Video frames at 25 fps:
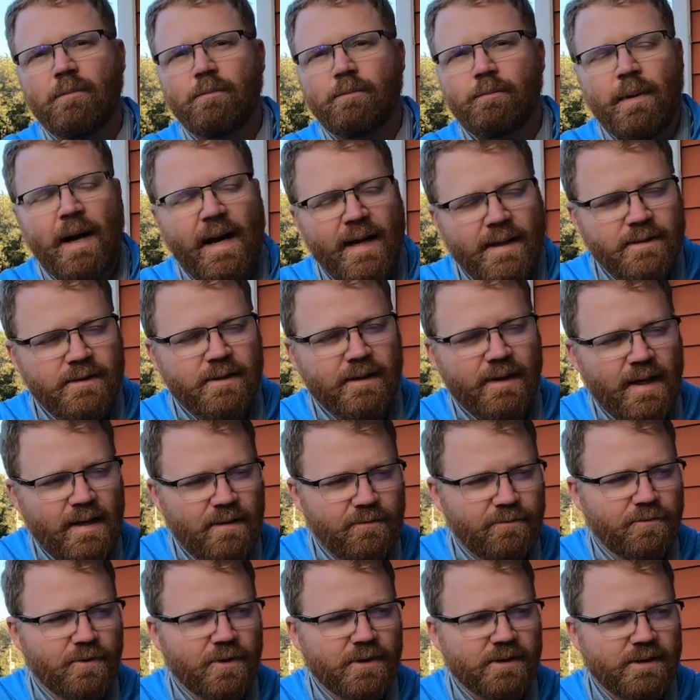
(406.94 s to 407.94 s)
back to
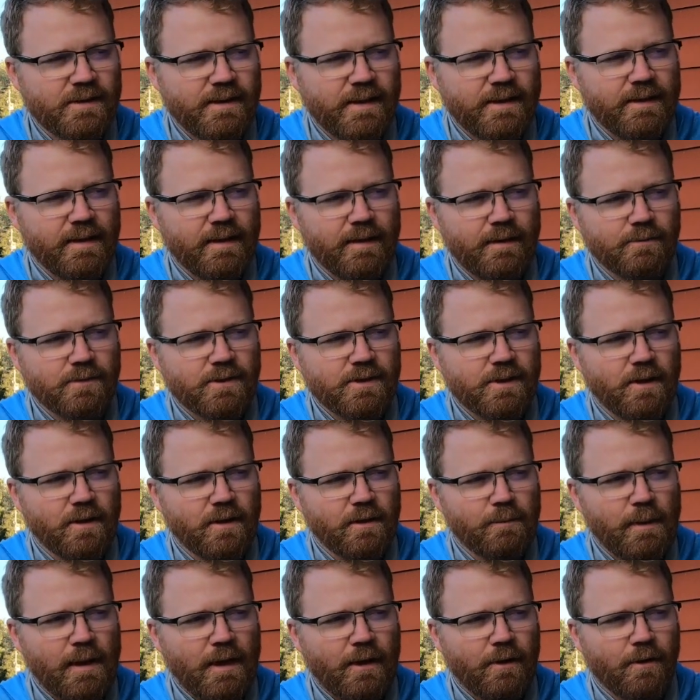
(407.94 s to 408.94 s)
that first thing that I was
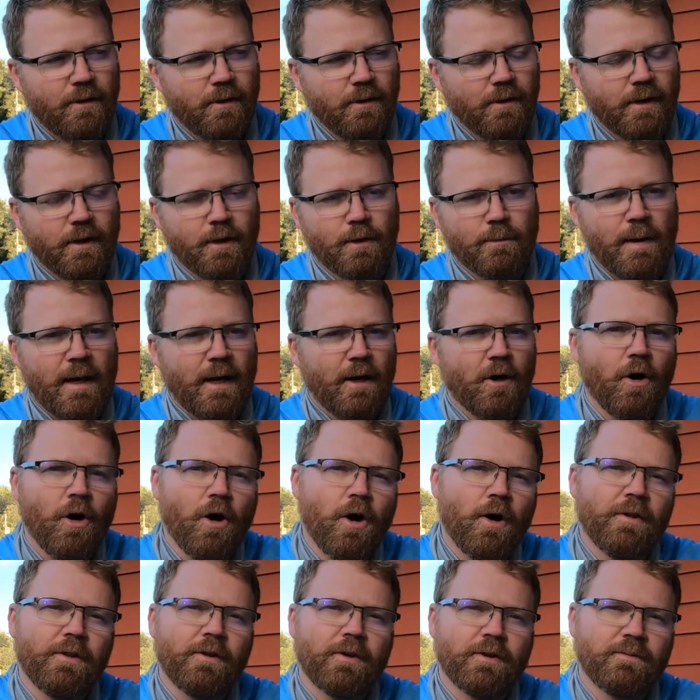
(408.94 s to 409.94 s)
talking about earlier, about
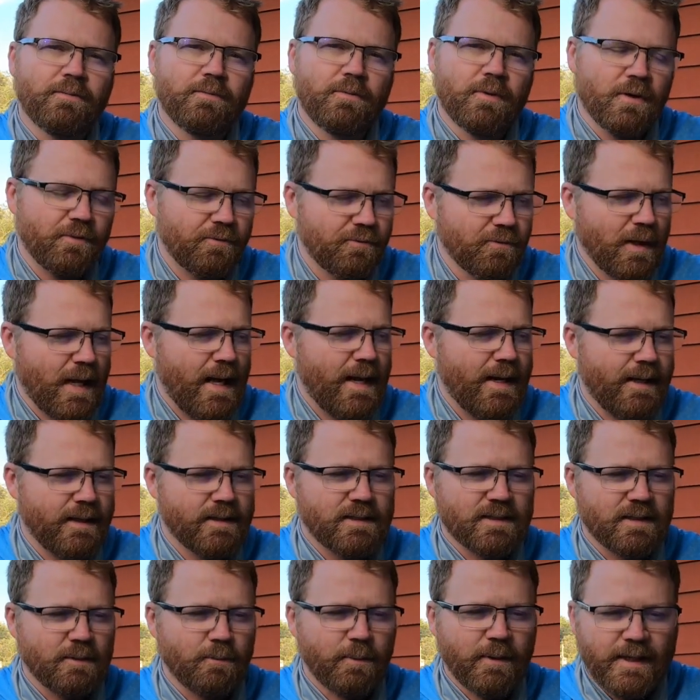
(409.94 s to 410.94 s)
all the
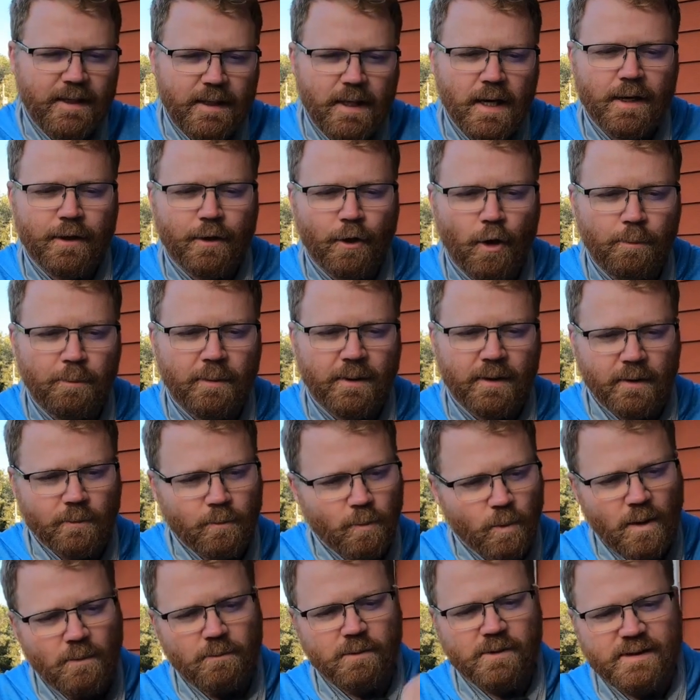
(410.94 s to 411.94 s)
flatheads that we cut open
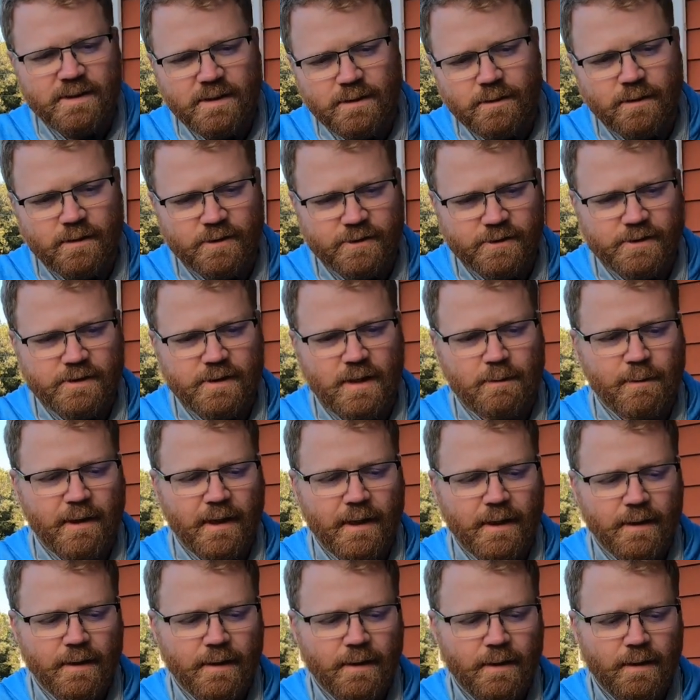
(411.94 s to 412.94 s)
and what was in their
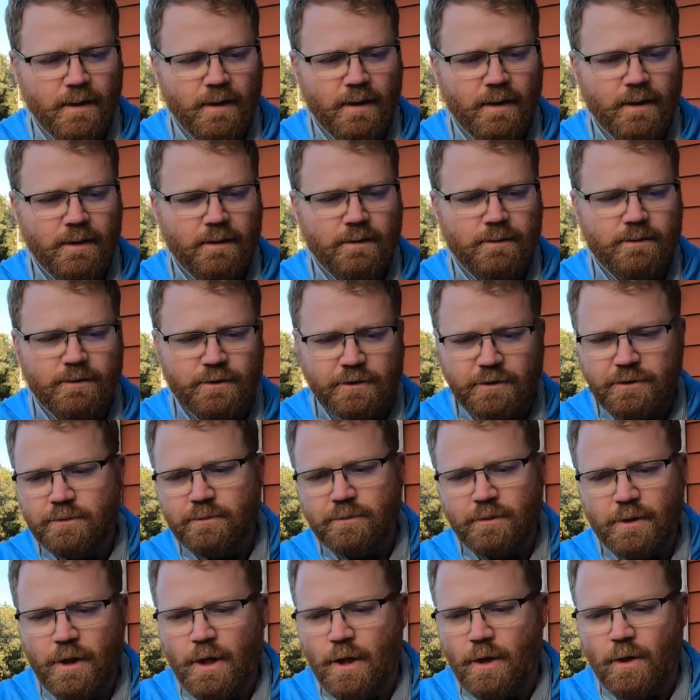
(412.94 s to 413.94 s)
stomach. Do you
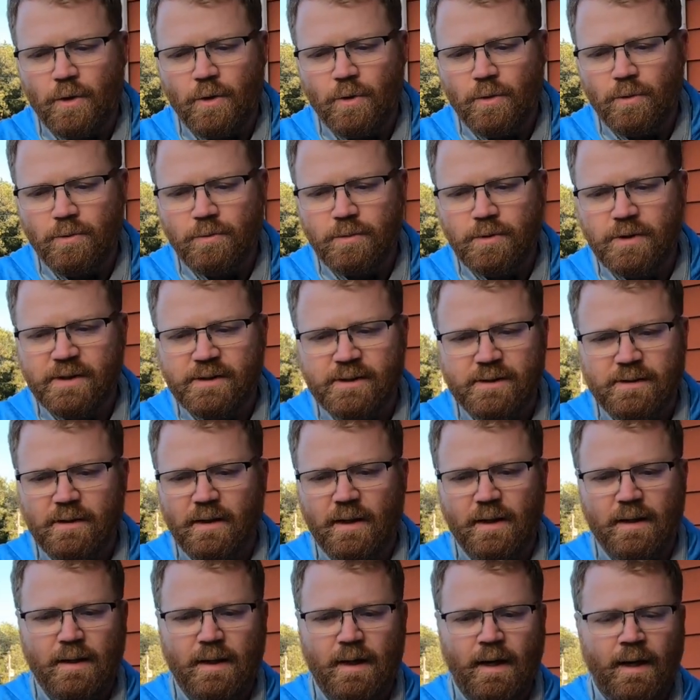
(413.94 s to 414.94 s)
know that?
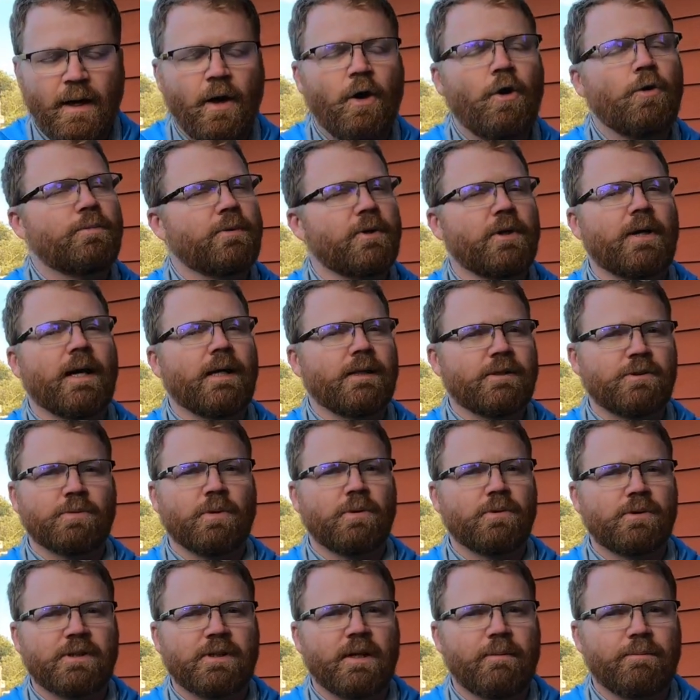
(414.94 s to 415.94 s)
I hope you guys
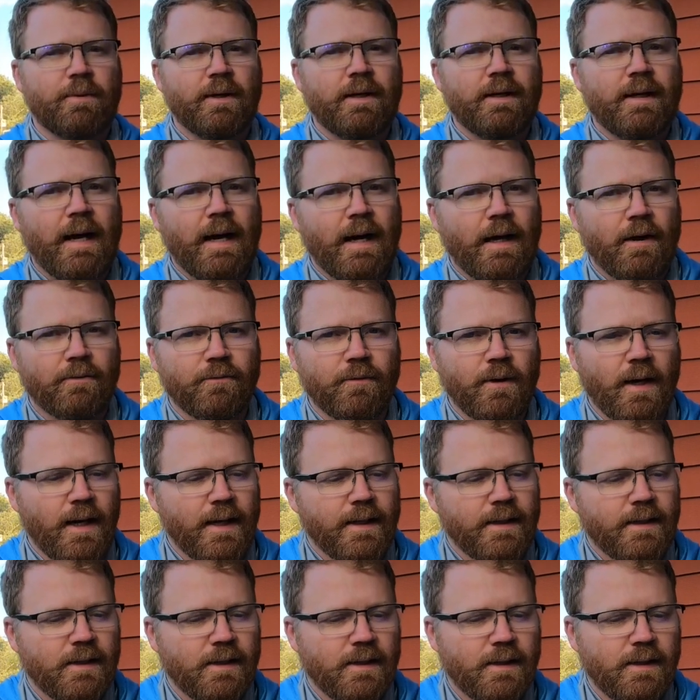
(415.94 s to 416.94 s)
wrote something down,
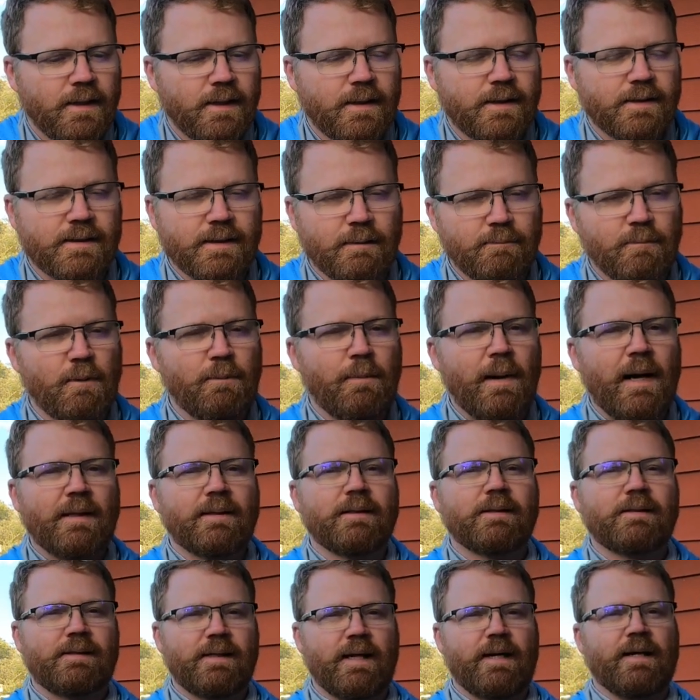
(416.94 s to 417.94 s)
right? Because I'm about
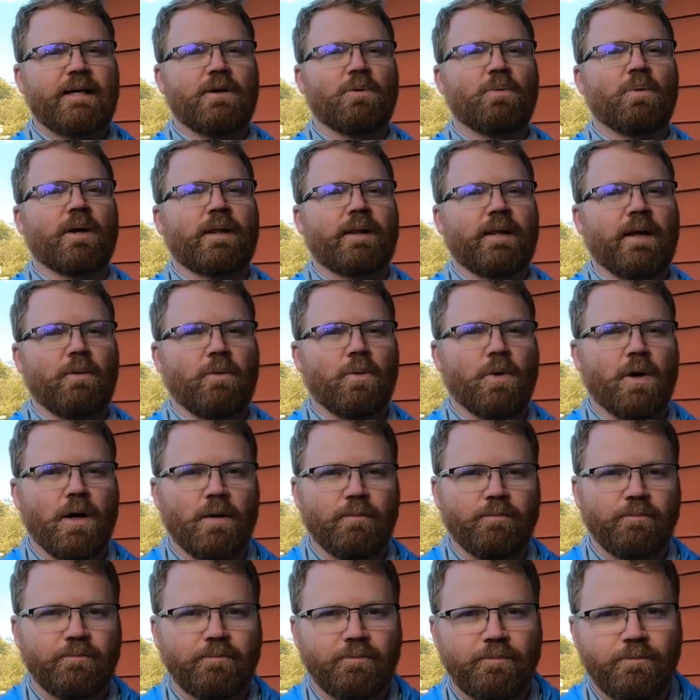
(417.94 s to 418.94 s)
to tell you what they
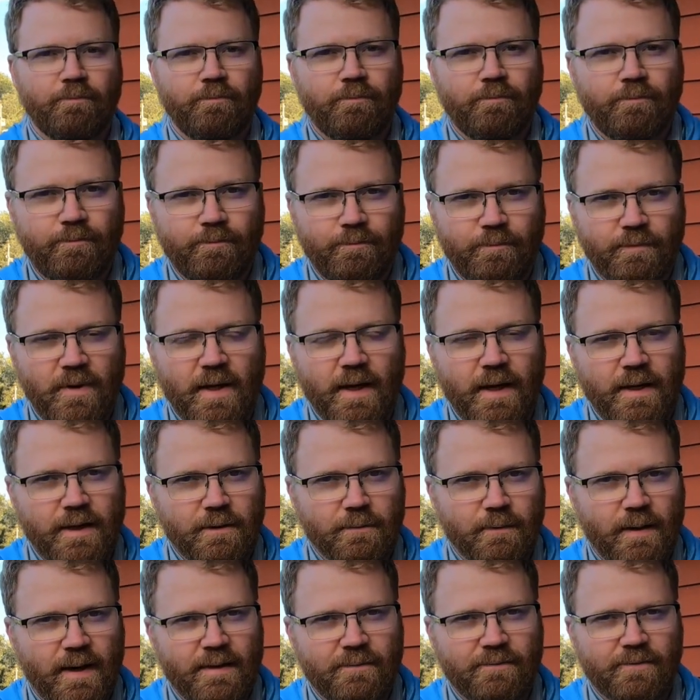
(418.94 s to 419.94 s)
were. Okay,
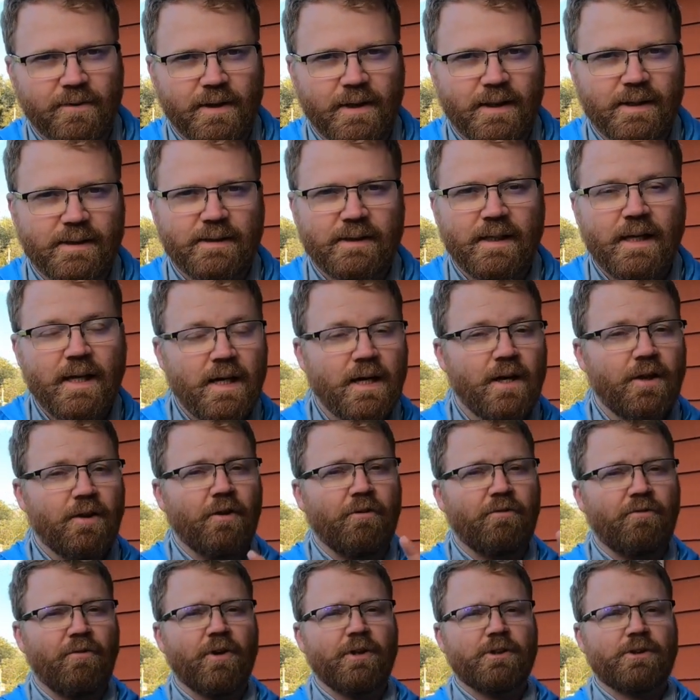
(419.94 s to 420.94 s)
you ready for this?
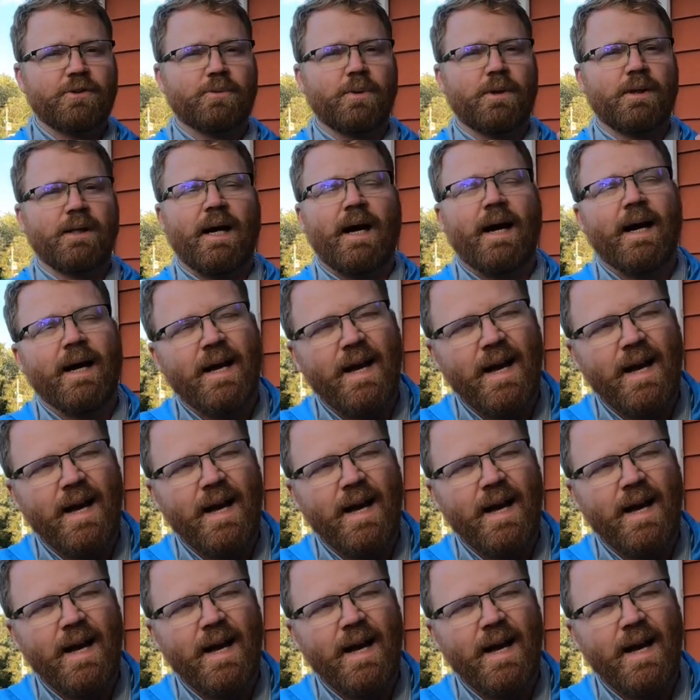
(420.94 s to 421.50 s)
The first one, I